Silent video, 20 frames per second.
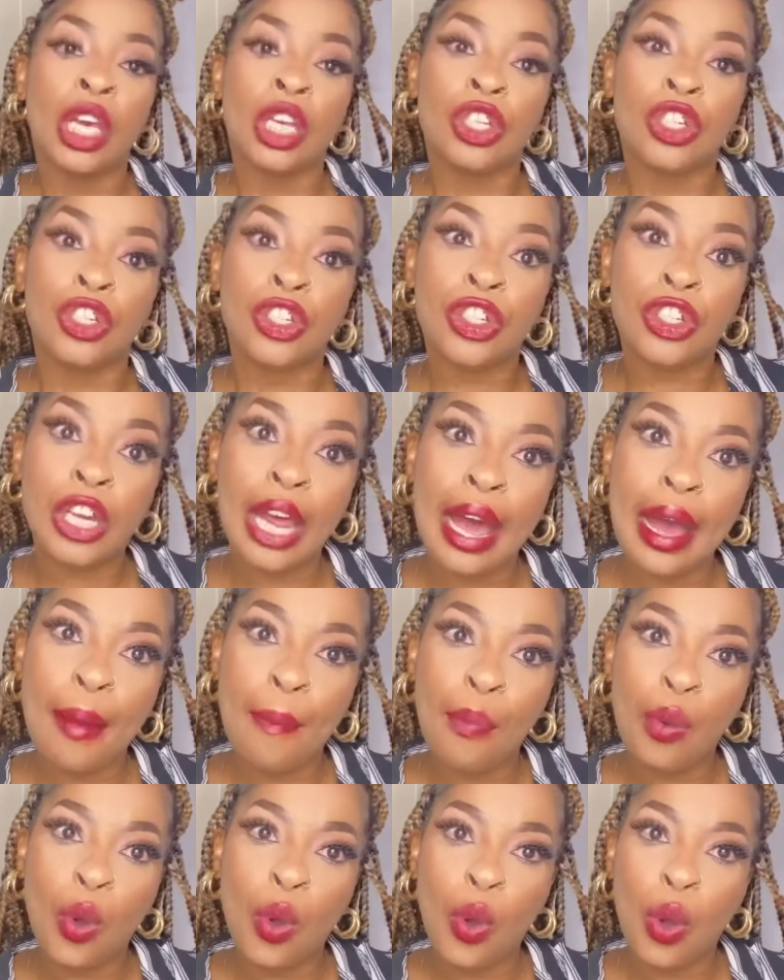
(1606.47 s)

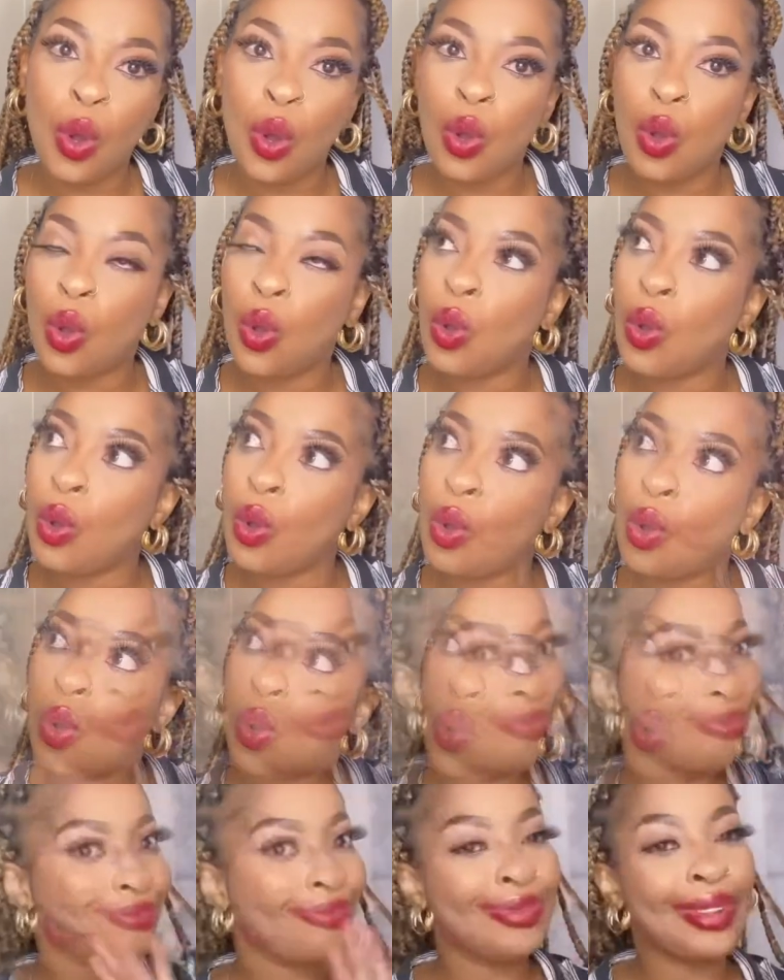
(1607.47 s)
Shapu.
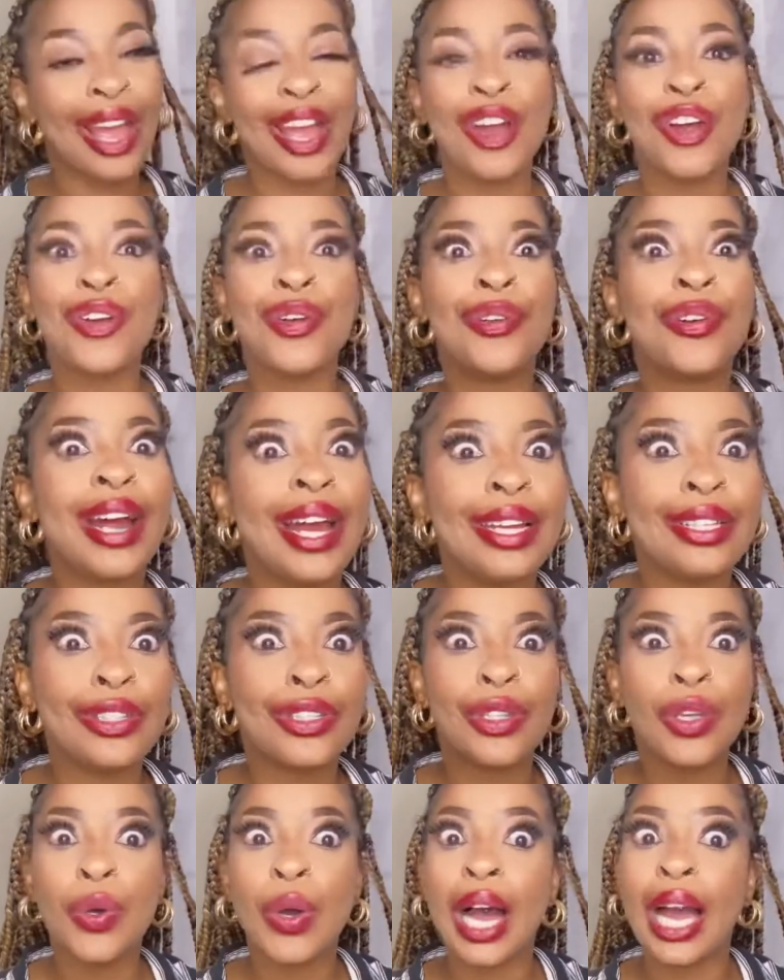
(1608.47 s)
Right,
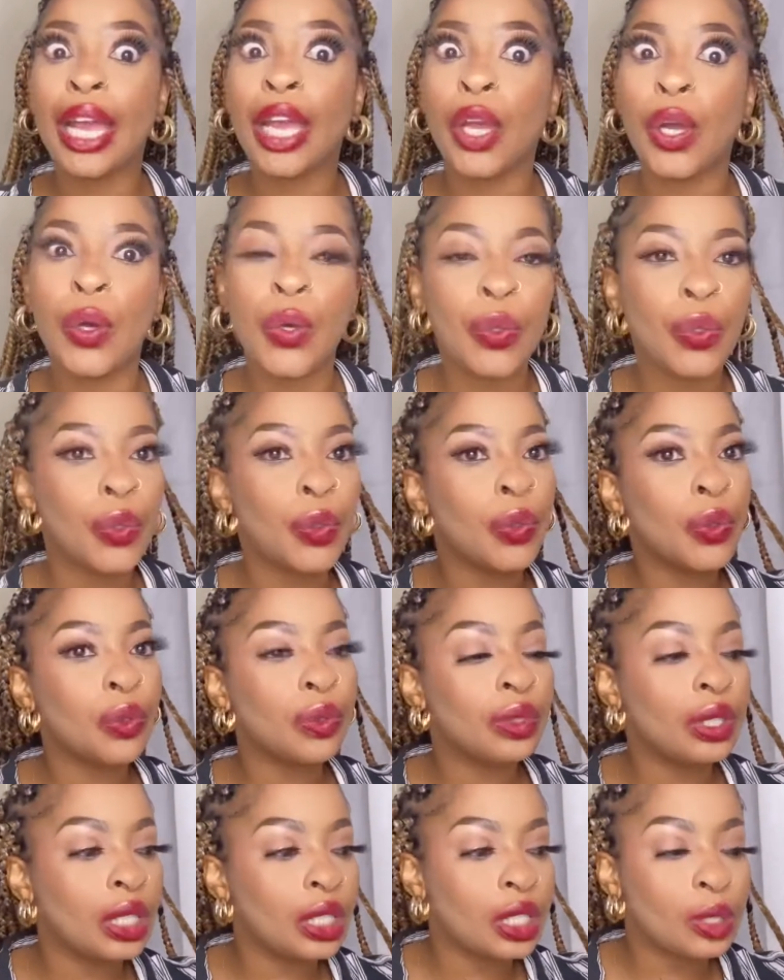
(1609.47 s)
so I go to
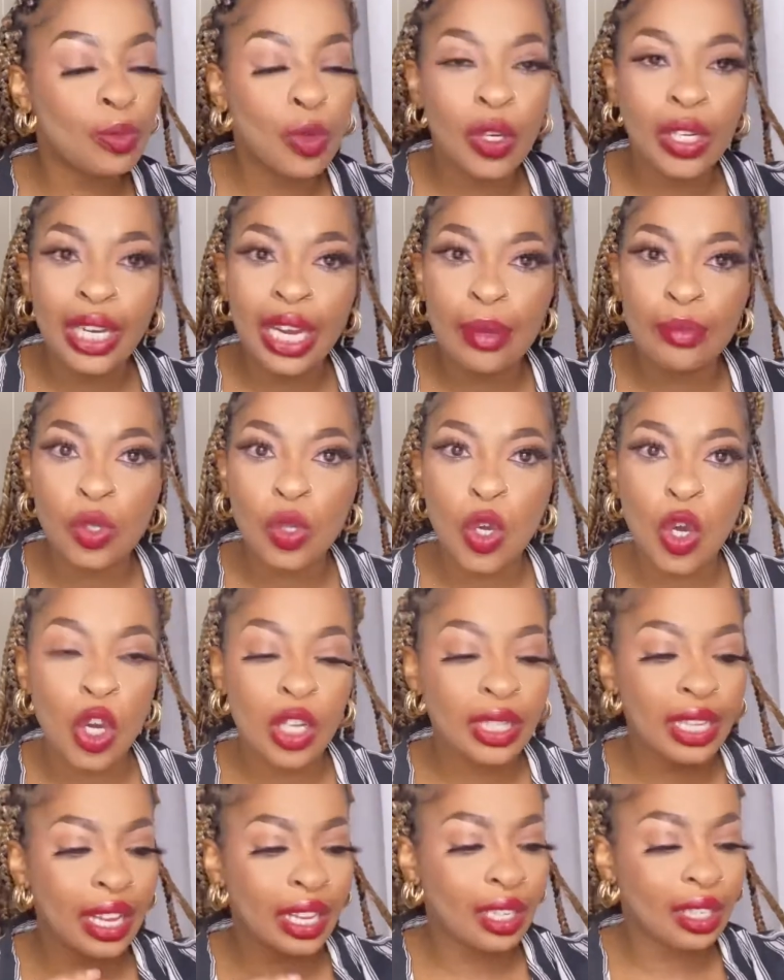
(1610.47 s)
the small claims
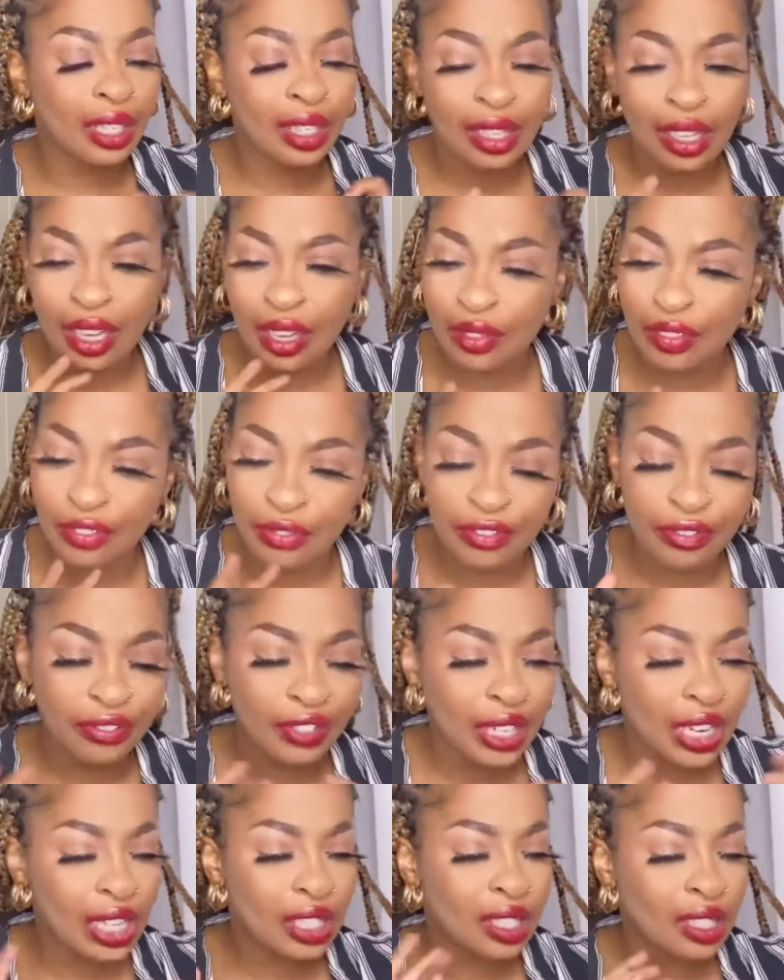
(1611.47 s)
court. They
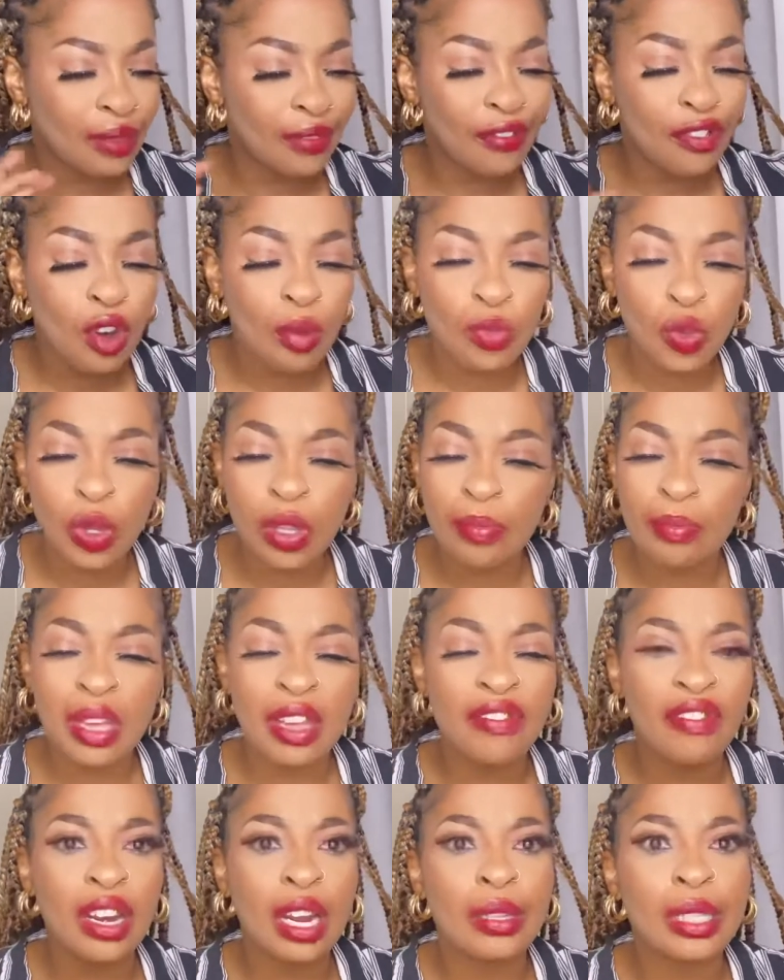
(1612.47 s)
fill out some forms with me,